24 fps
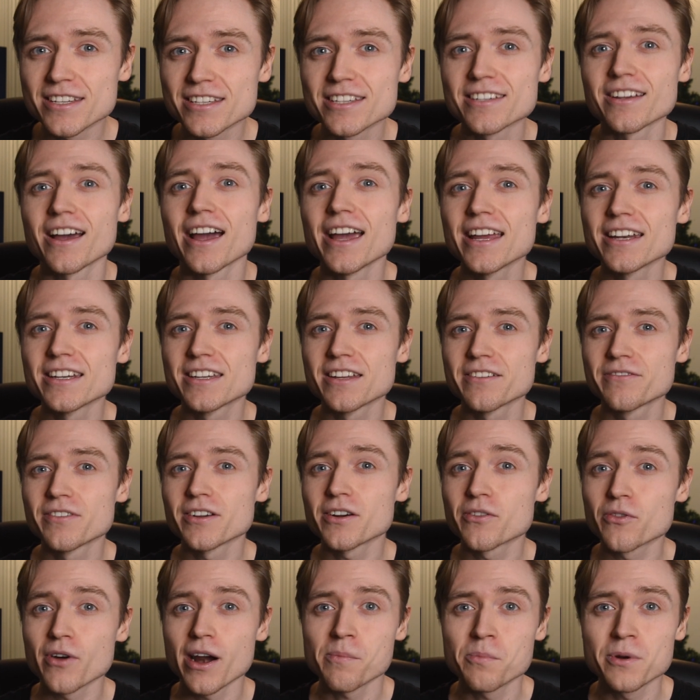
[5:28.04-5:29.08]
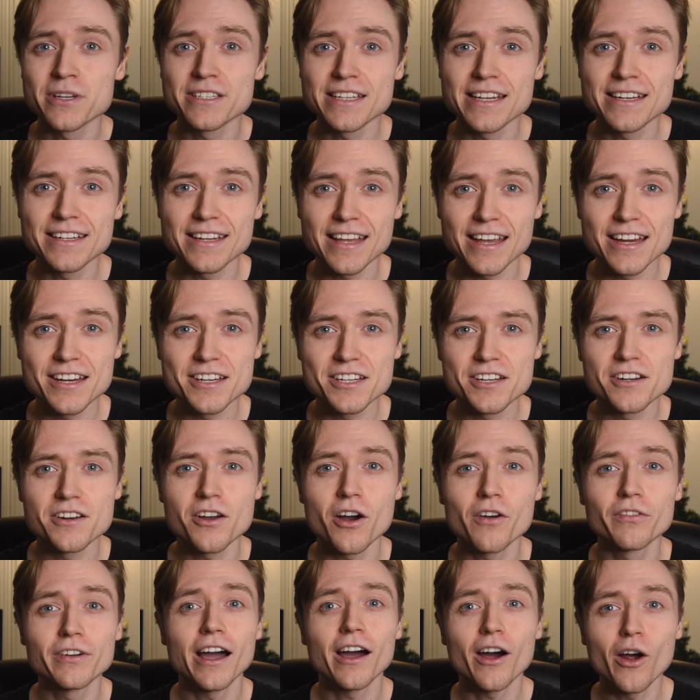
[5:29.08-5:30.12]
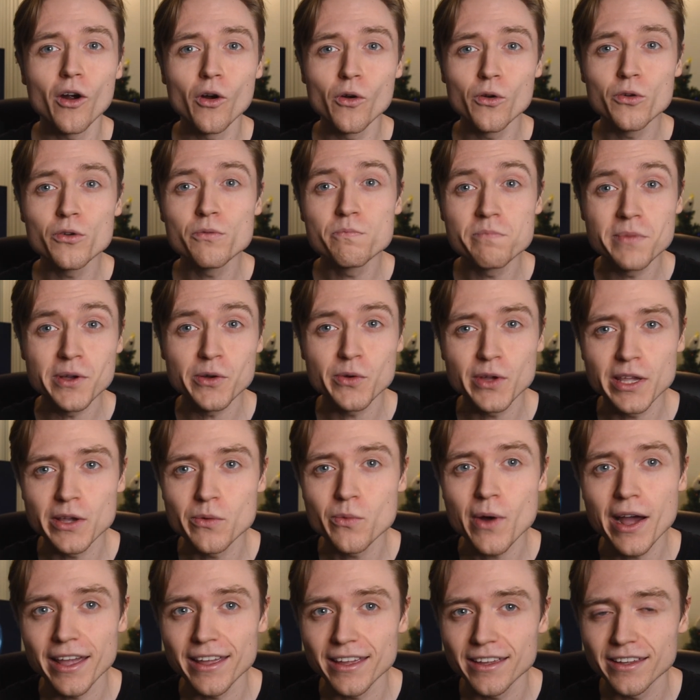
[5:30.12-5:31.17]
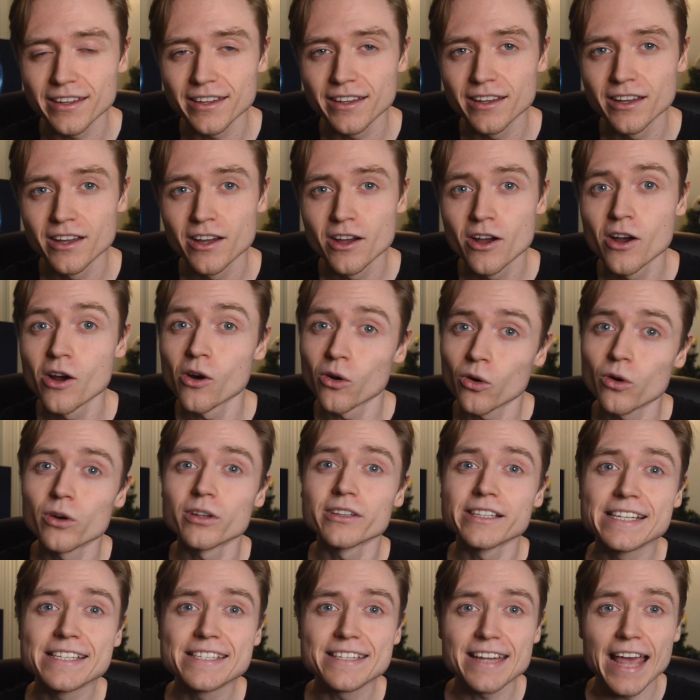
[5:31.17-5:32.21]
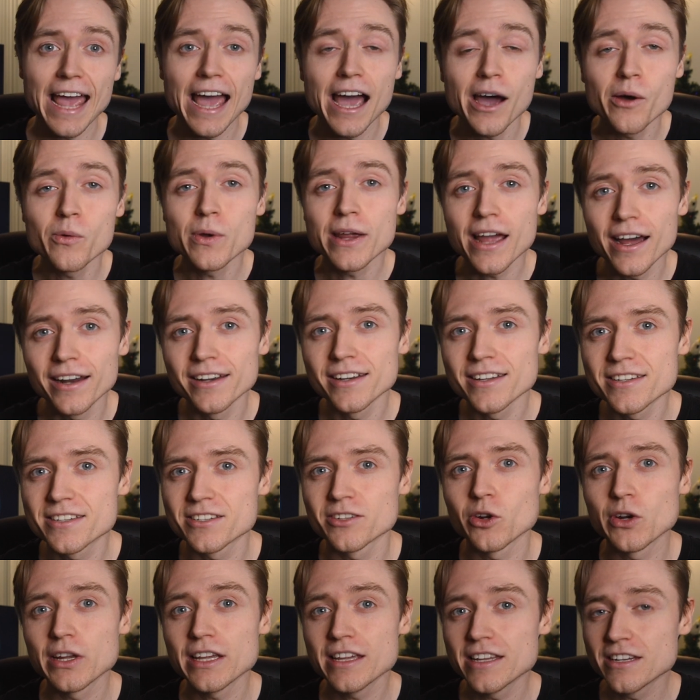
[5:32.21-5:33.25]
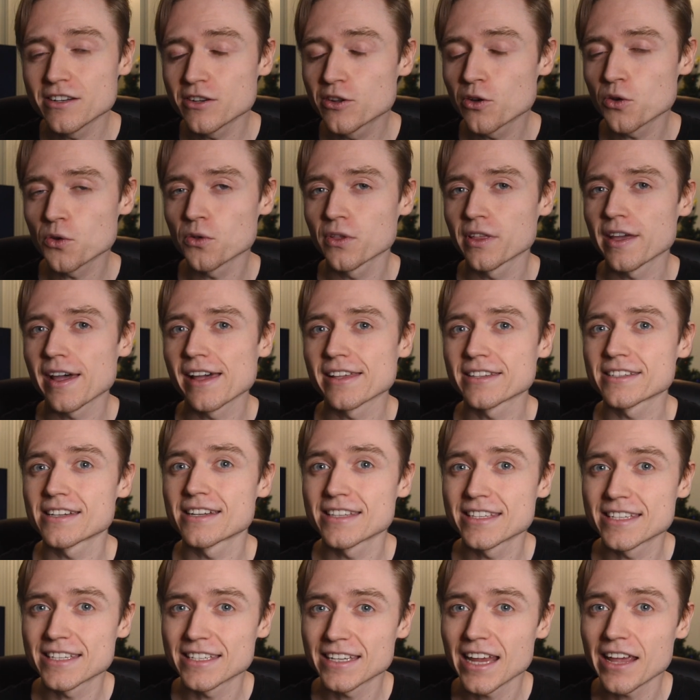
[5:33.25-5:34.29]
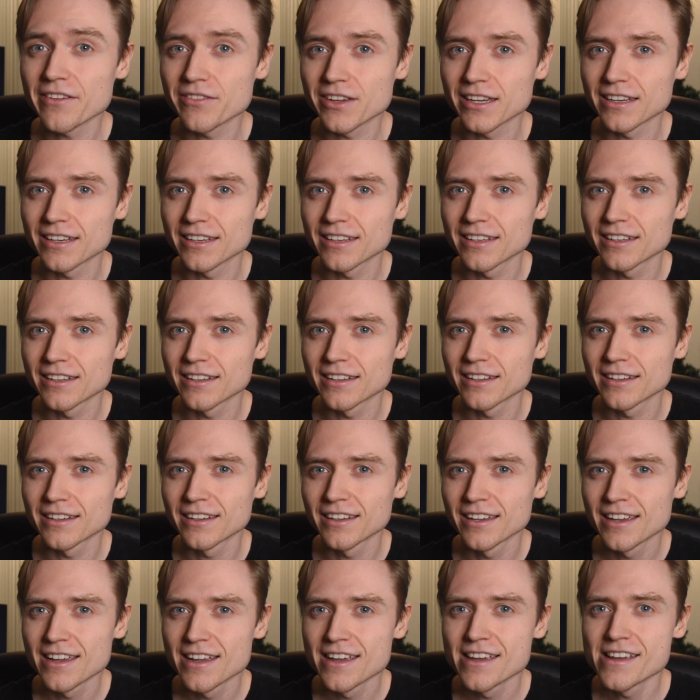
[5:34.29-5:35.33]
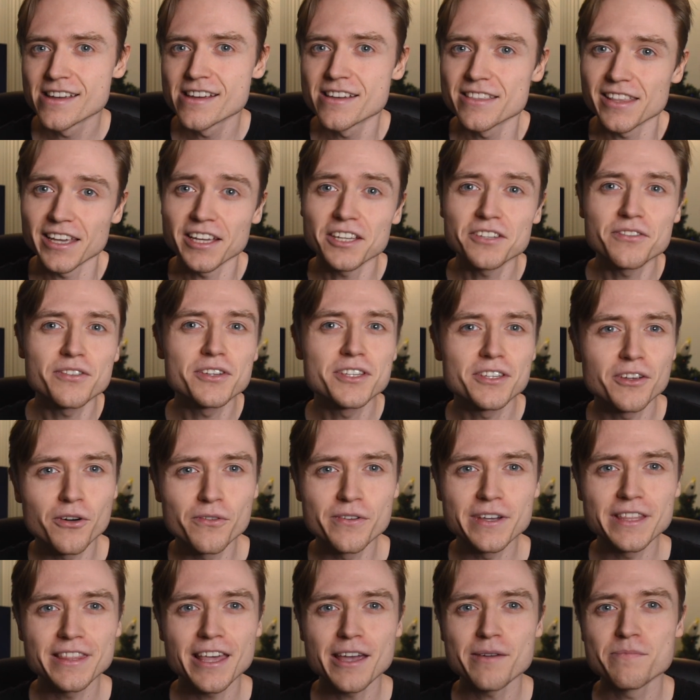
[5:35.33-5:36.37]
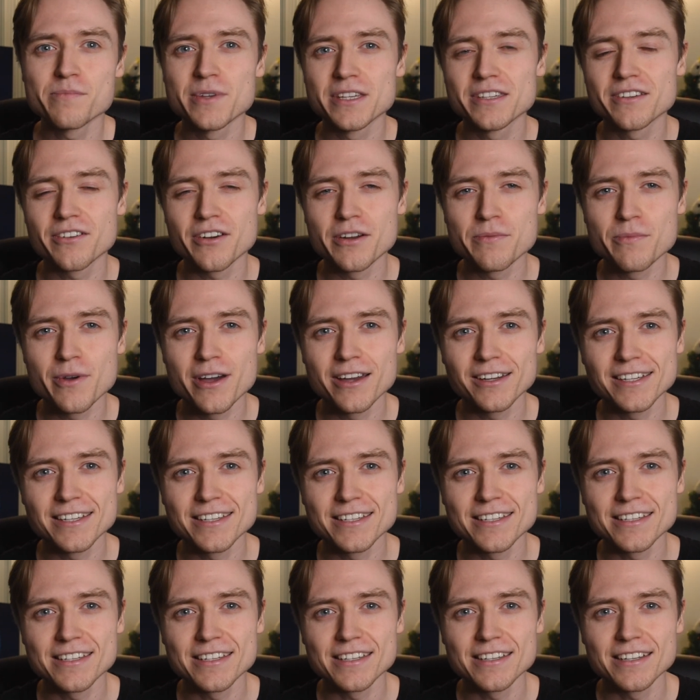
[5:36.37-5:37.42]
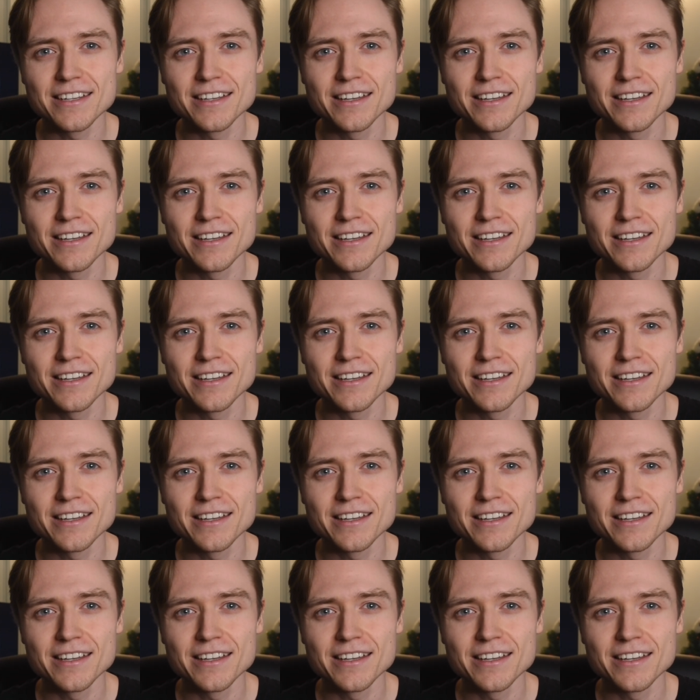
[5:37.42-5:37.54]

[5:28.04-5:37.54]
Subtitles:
scientific representation of our own Milky Way, or at least how we understood it in 2007. Thanks for solving that mystery, Marcus.